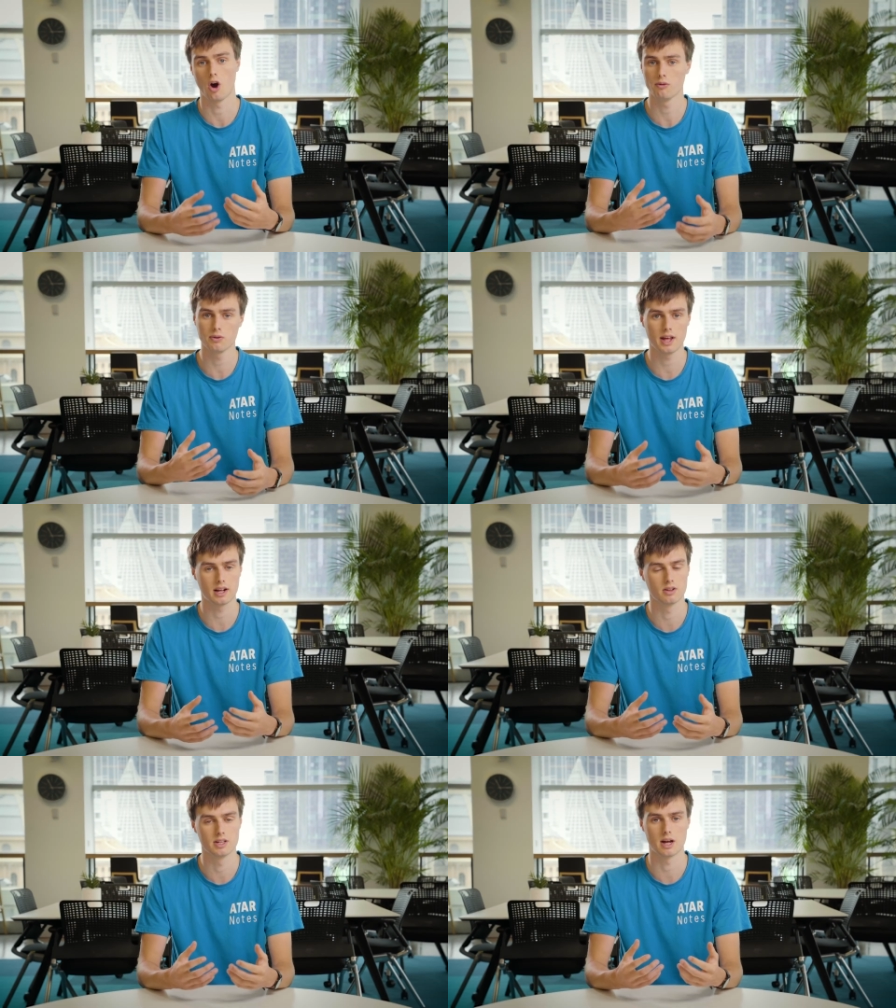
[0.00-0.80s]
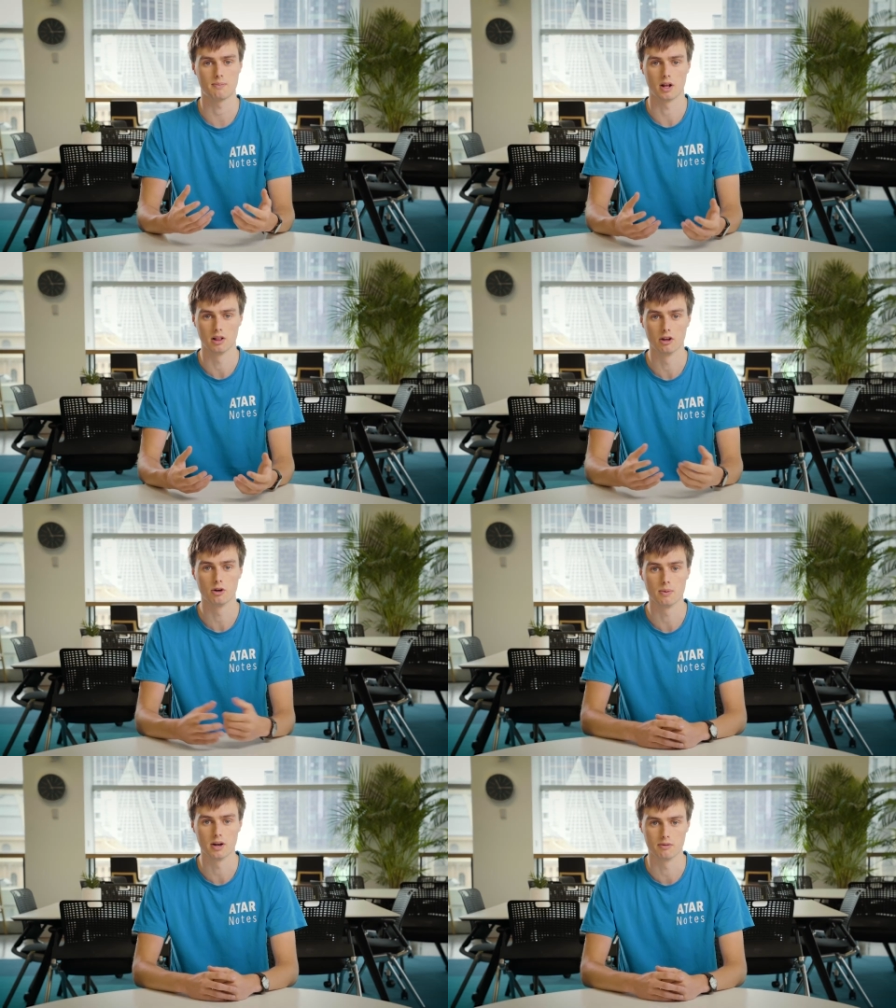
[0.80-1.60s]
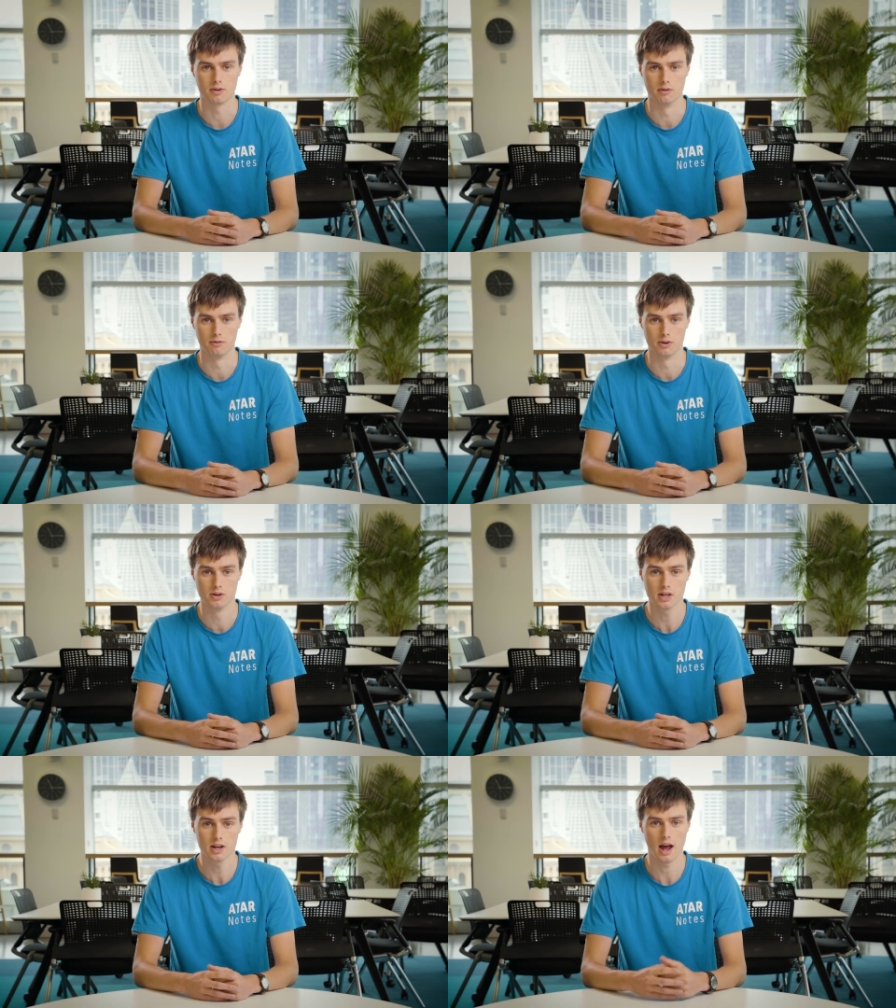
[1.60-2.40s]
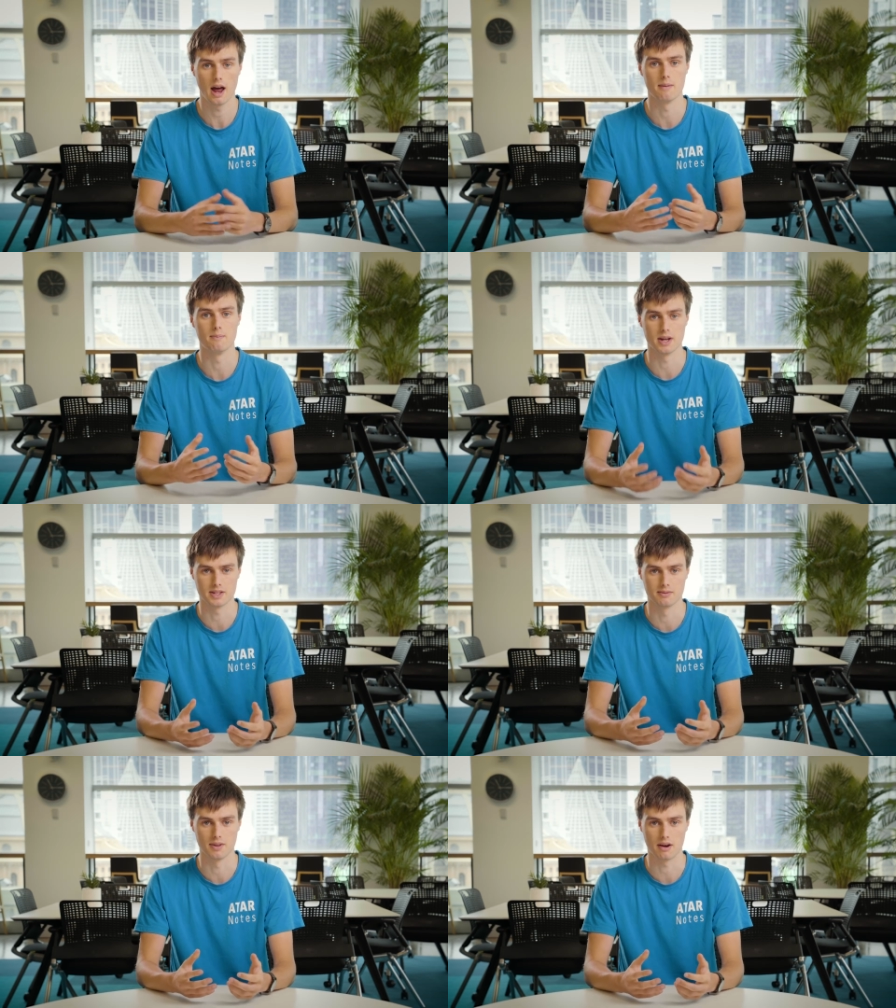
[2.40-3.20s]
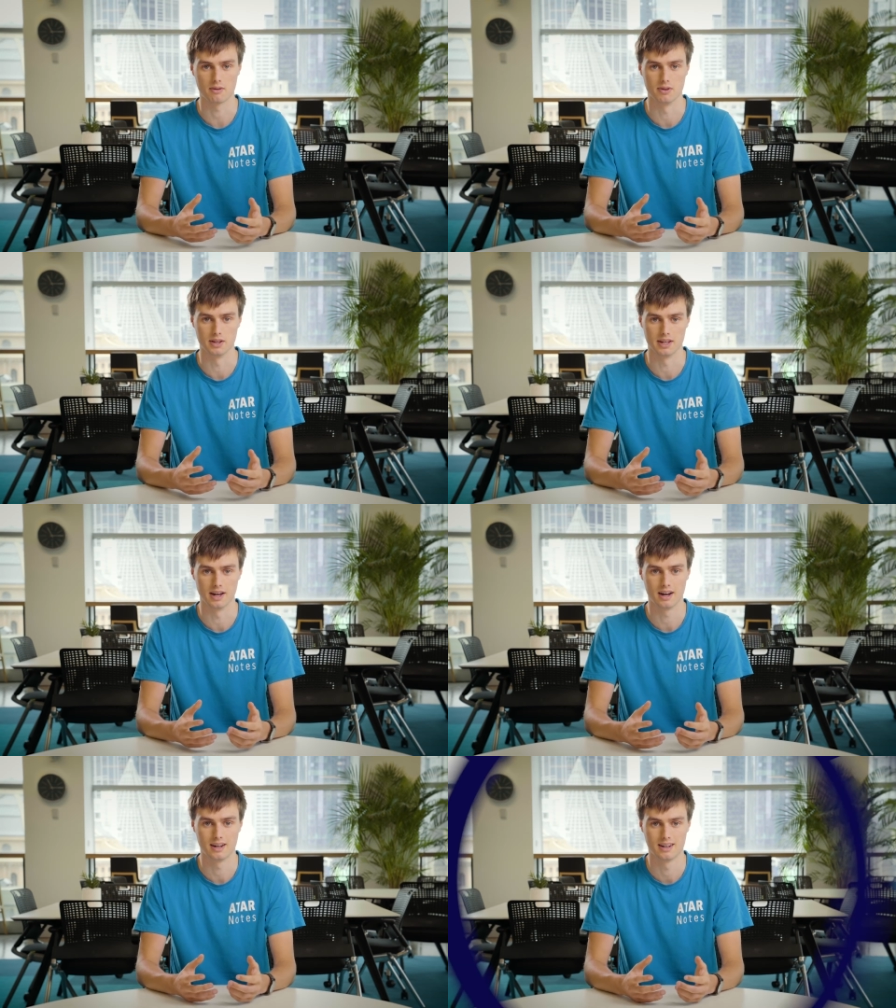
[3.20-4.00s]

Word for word: hopefully that clears up a little bit of confusion and best of luck for the year.